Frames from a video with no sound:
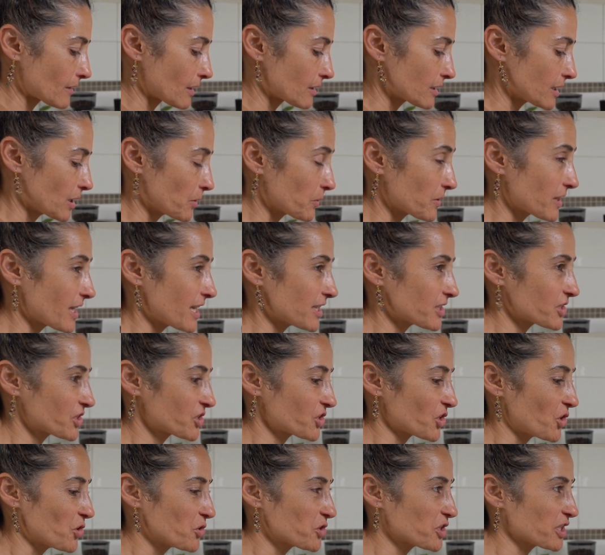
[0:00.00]
Yeah, without the
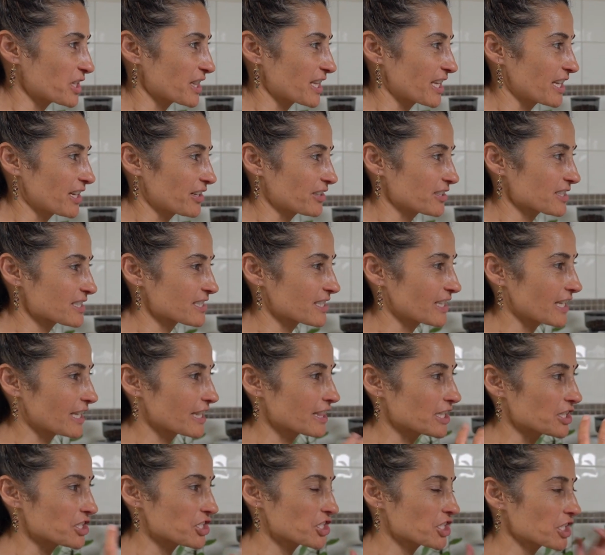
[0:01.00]
salt in there, it's like
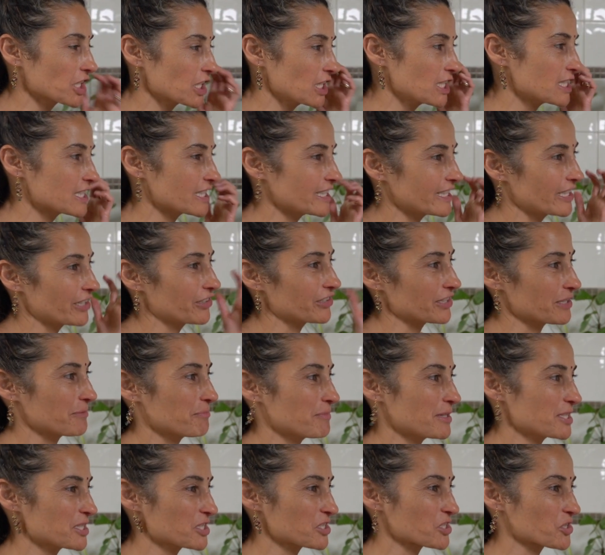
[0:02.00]
the chili's in there and the
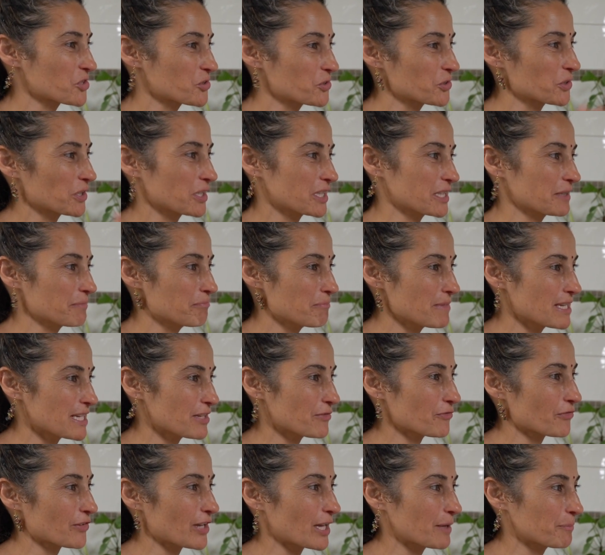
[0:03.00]
mustard oil and the meat
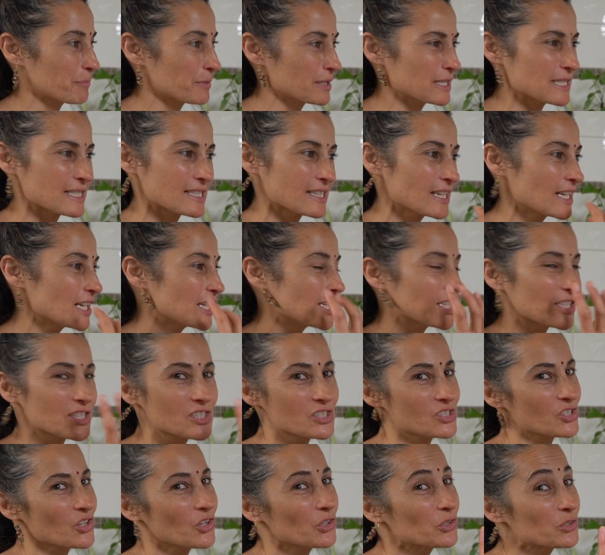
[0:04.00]
fat, but it's
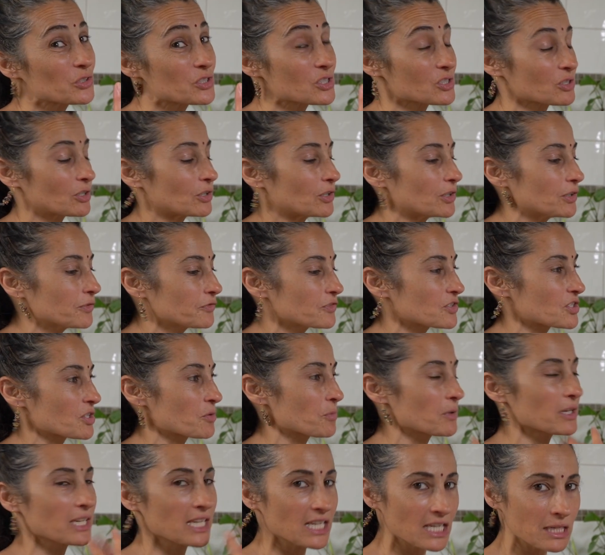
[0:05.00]
so soft, so
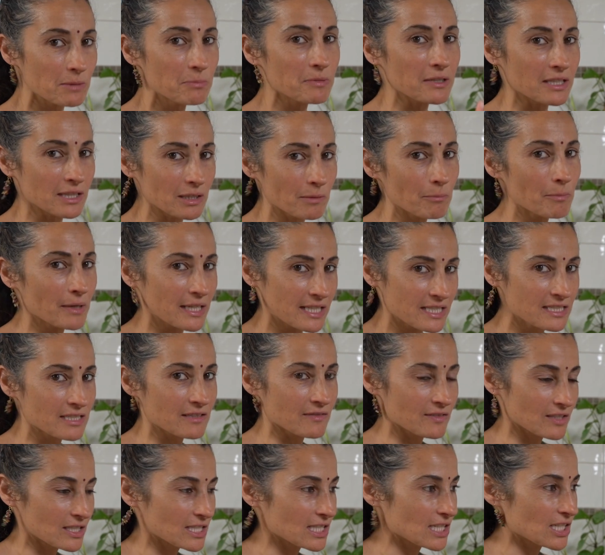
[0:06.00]
we're keeping the base
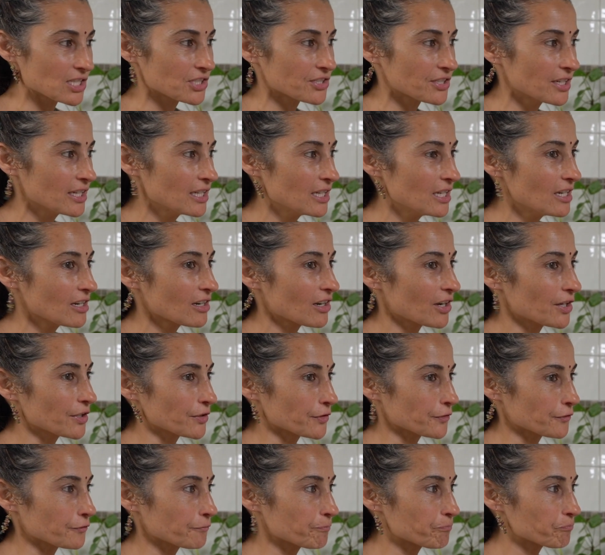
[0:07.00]
of the dish kind
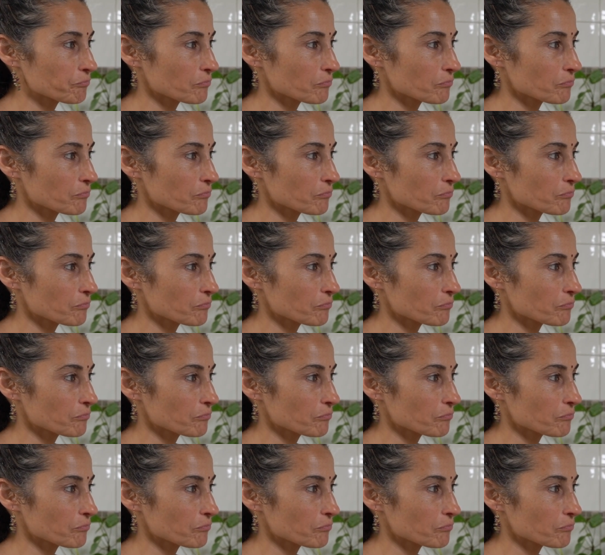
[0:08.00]
of,